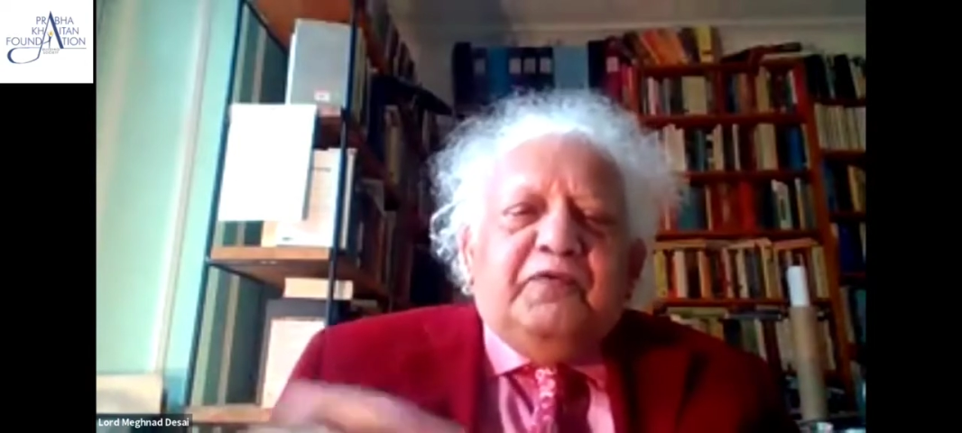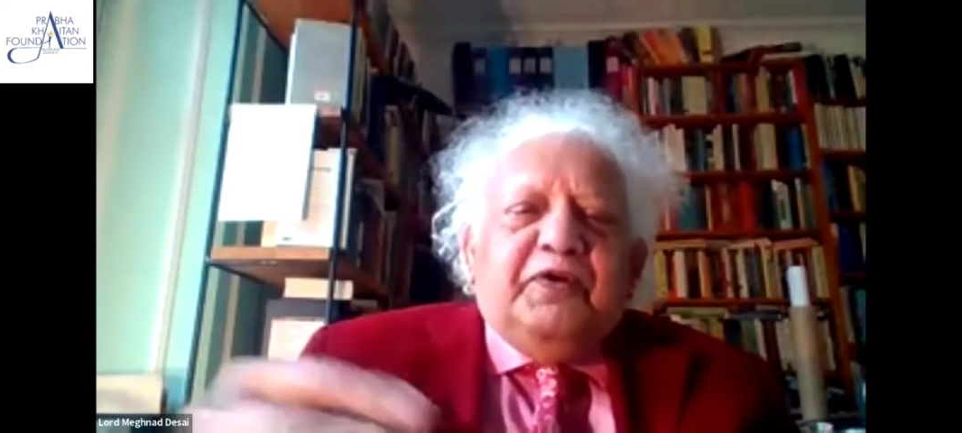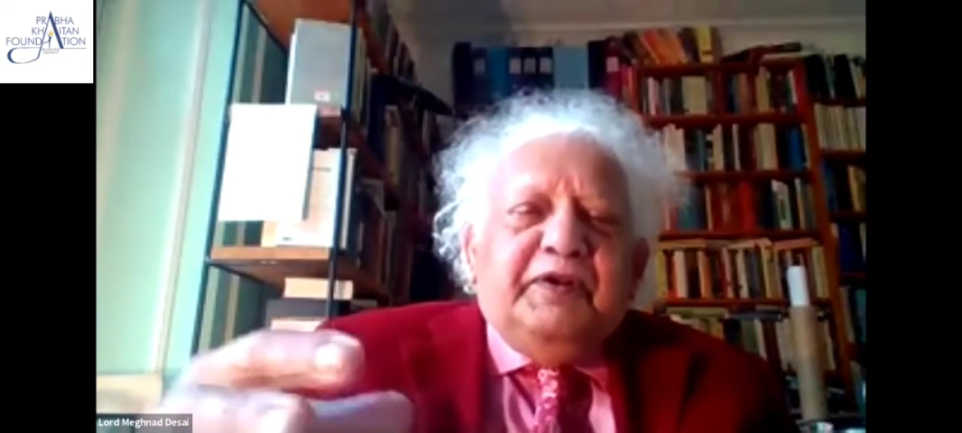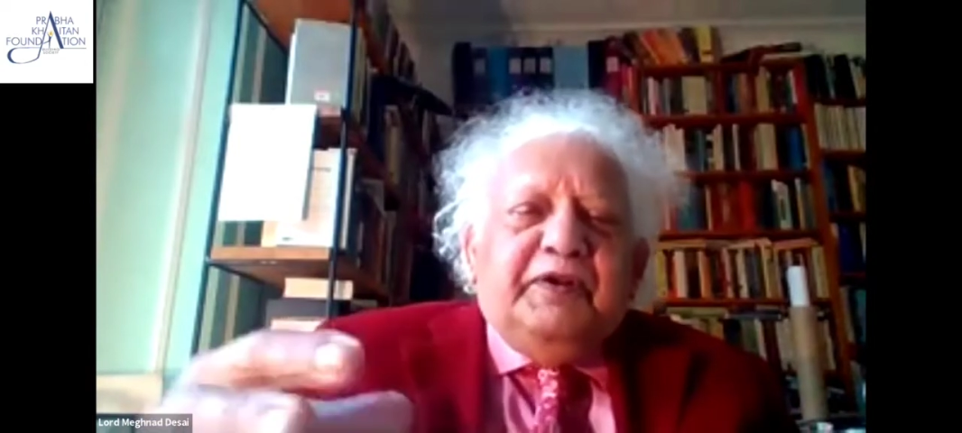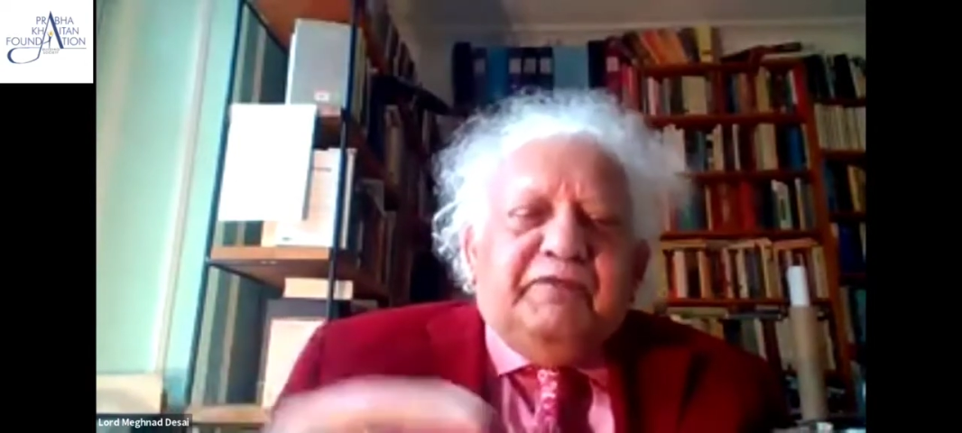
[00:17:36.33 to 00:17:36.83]
for
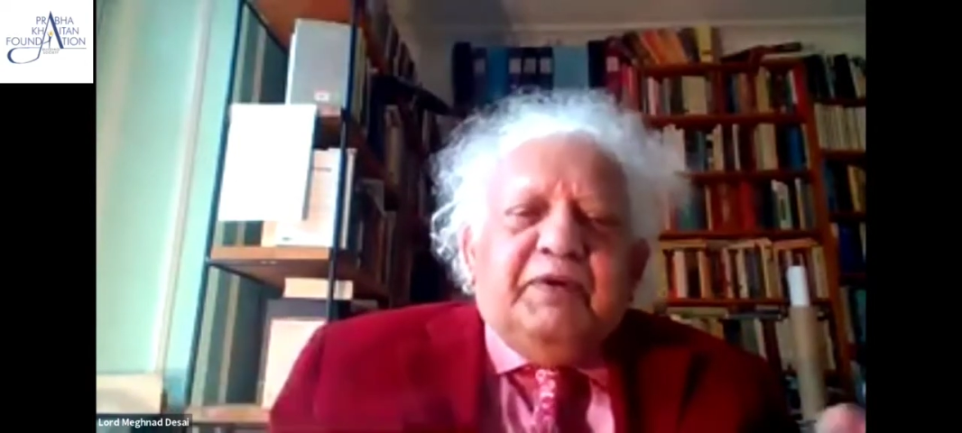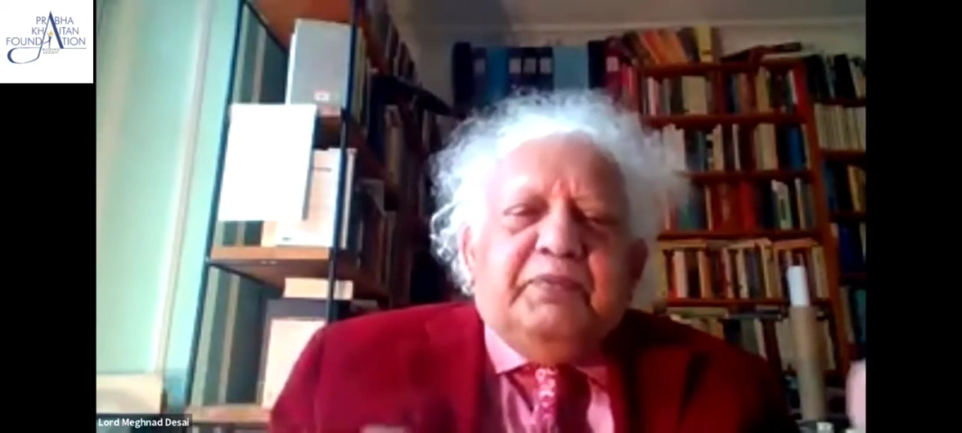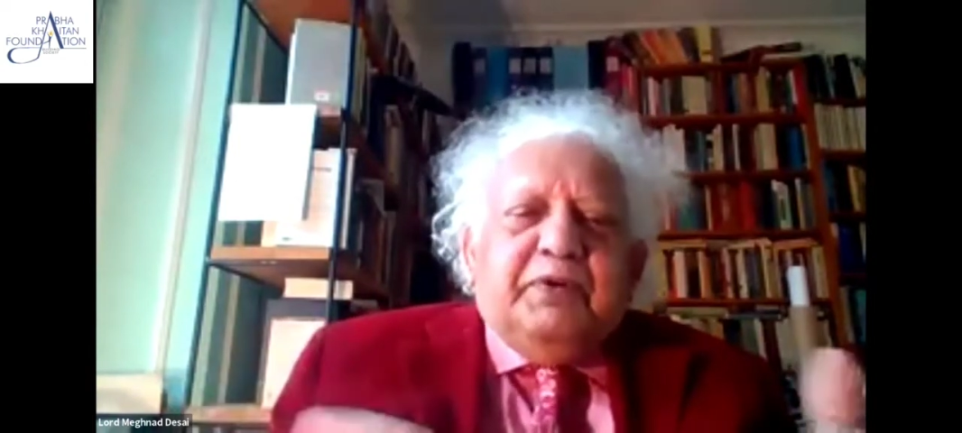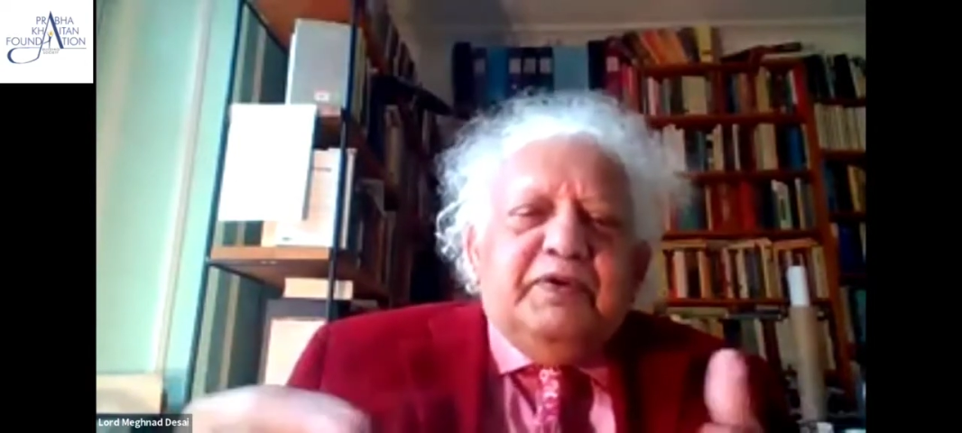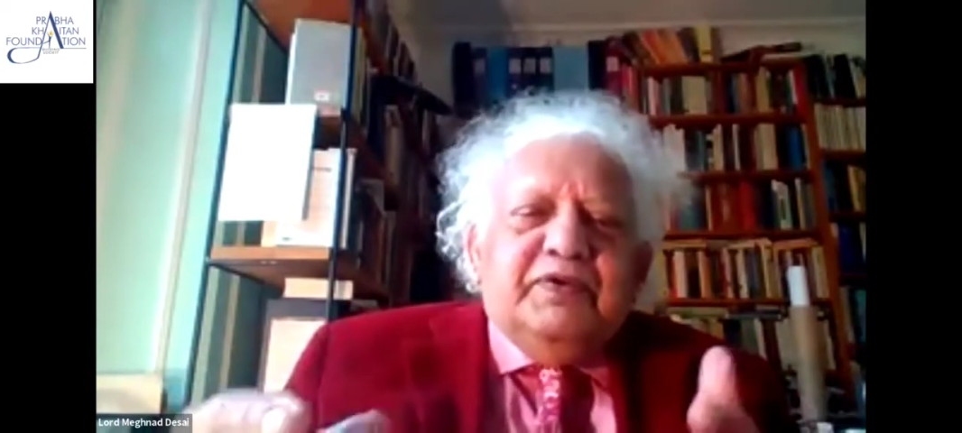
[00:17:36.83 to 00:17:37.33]
different
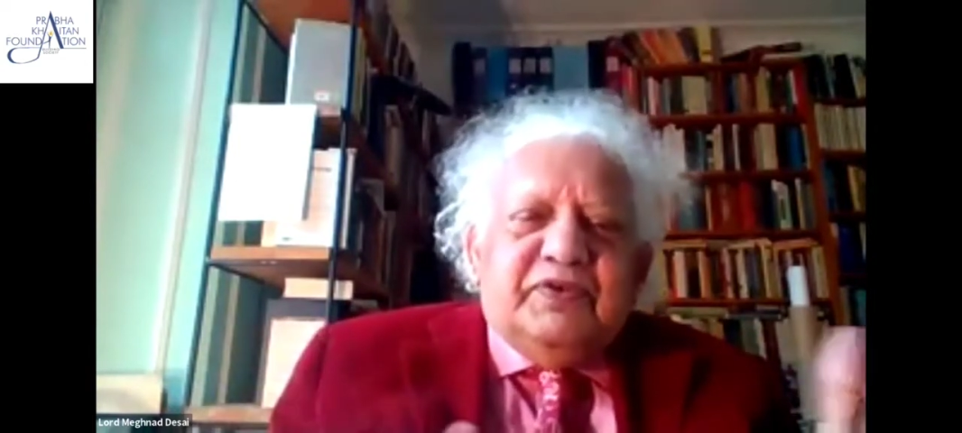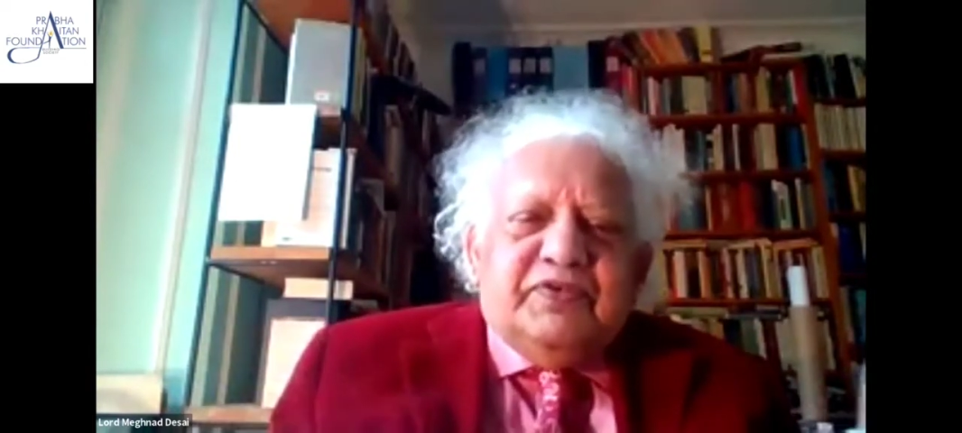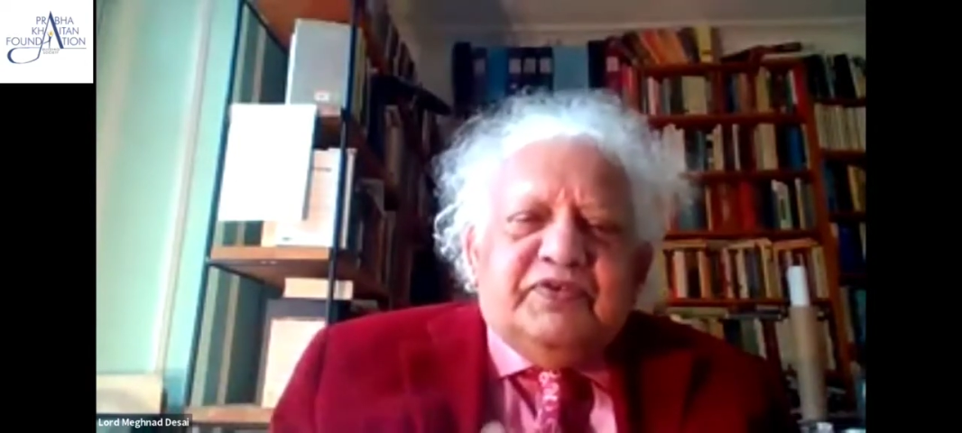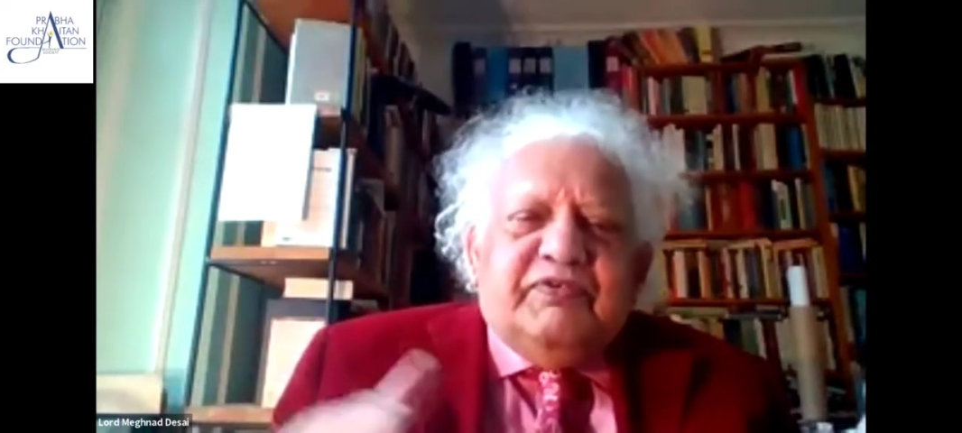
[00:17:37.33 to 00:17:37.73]
producers